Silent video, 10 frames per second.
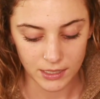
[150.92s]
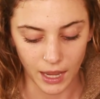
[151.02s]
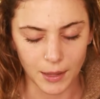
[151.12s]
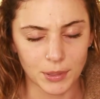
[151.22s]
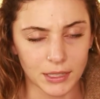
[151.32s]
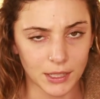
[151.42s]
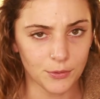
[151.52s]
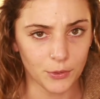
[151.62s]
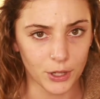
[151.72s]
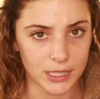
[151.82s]
I believe,
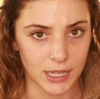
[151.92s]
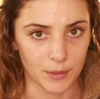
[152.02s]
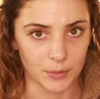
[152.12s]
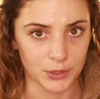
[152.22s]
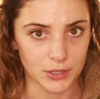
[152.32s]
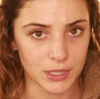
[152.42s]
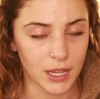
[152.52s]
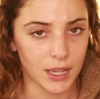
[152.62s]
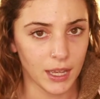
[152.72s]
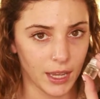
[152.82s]
4 samples.
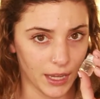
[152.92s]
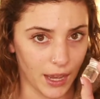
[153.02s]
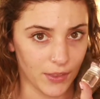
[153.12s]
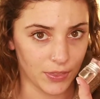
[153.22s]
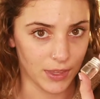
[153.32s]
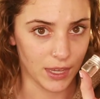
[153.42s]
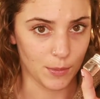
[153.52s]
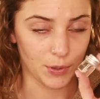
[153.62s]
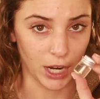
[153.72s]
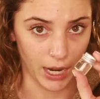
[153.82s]
I got the
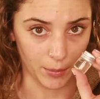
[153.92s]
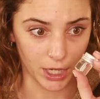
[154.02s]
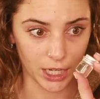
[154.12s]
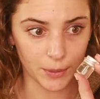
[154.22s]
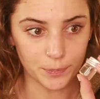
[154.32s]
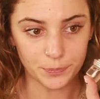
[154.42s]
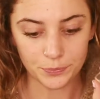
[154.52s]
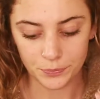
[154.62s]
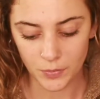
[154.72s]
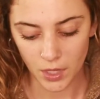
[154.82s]
primer,
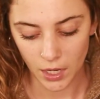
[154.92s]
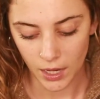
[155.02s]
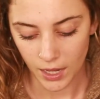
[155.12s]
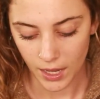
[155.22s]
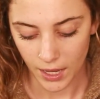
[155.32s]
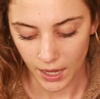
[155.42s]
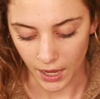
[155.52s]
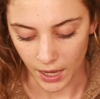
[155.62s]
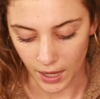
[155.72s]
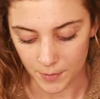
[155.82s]

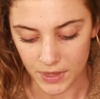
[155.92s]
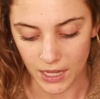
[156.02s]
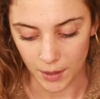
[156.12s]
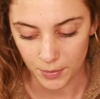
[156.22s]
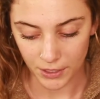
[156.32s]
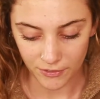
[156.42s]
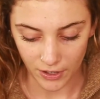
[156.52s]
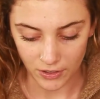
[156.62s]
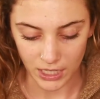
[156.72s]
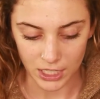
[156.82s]
the Uplift
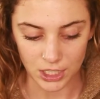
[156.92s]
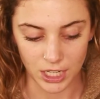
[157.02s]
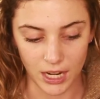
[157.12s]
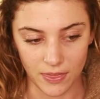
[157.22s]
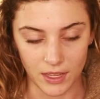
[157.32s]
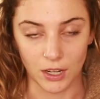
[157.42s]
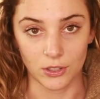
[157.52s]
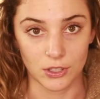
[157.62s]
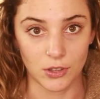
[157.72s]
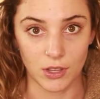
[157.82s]
foundation, and then
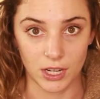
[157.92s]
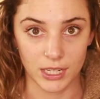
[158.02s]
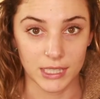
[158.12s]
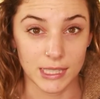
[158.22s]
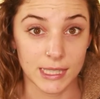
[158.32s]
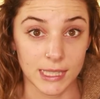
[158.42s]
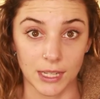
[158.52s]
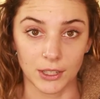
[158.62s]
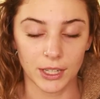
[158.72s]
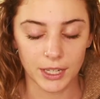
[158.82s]
also their
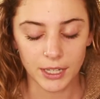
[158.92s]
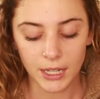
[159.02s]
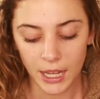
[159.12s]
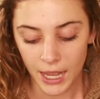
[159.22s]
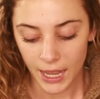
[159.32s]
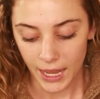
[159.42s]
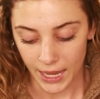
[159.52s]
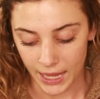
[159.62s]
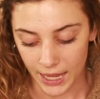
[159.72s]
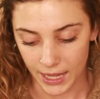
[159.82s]
concealer.
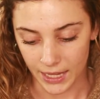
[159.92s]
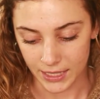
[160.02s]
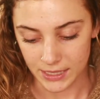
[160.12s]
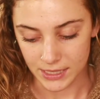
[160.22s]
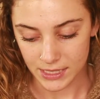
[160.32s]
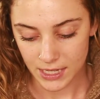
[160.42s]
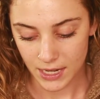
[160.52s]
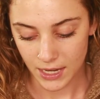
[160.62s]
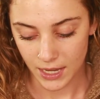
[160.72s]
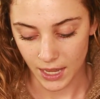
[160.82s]
And
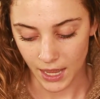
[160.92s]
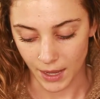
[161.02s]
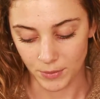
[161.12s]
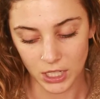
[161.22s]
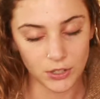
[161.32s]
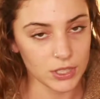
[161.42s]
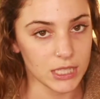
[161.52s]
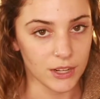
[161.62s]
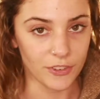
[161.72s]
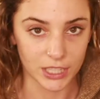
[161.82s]
I'm gonna use a
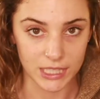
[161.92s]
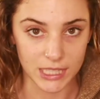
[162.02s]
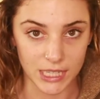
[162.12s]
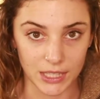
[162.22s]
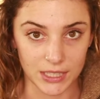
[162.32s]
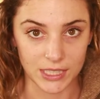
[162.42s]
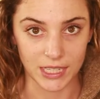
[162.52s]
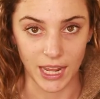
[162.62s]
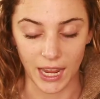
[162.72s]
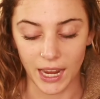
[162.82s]
different concealer
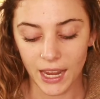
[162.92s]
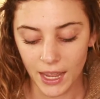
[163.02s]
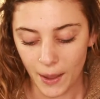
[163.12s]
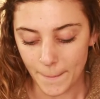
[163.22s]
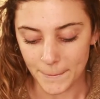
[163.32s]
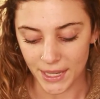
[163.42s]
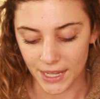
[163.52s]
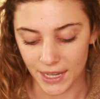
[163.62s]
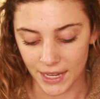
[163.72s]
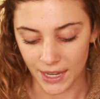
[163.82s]
today,
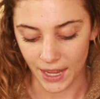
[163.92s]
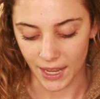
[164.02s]
but